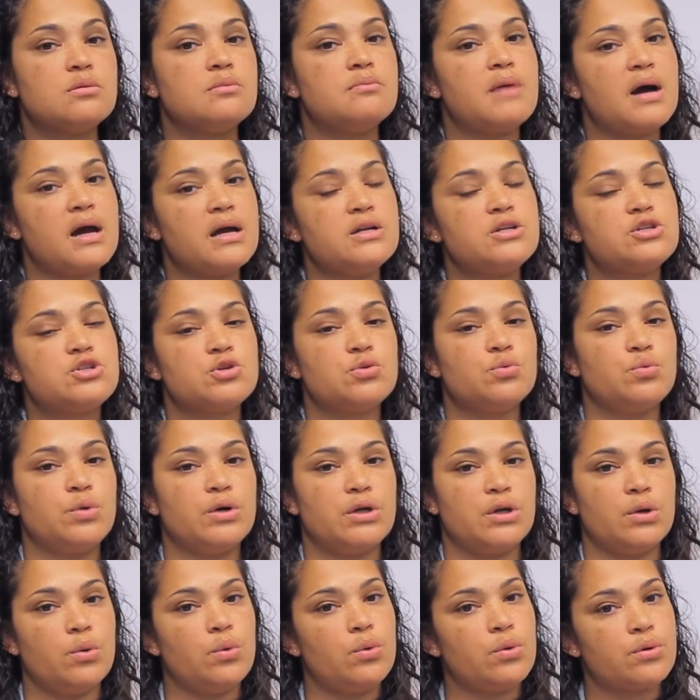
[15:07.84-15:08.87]
remind you
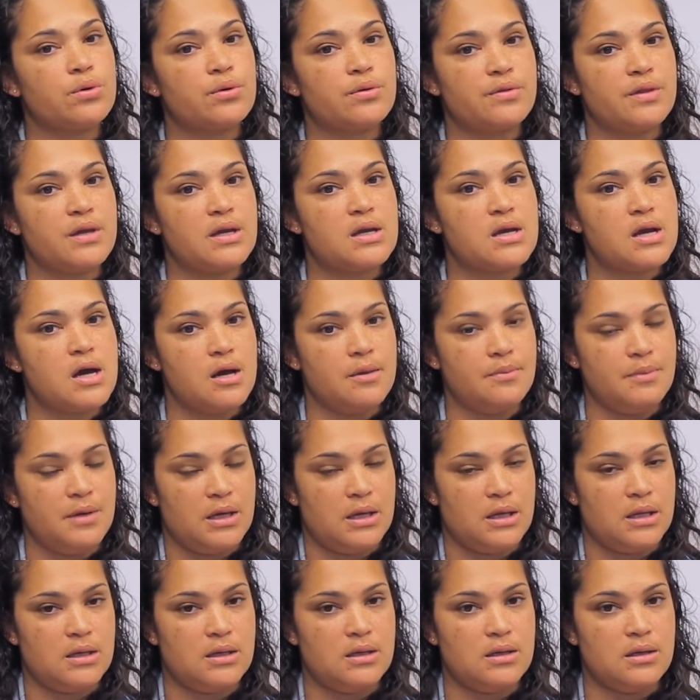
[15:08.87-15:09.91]
what order they come
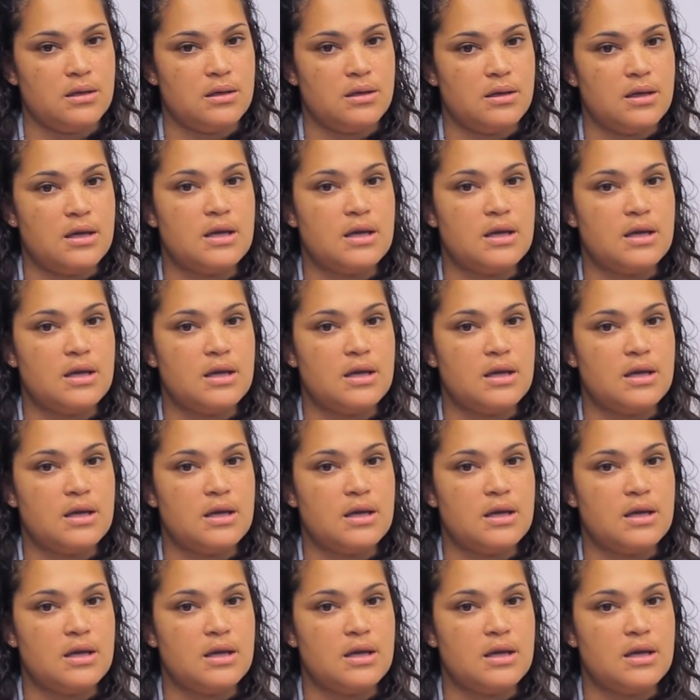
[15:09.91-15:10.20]
in,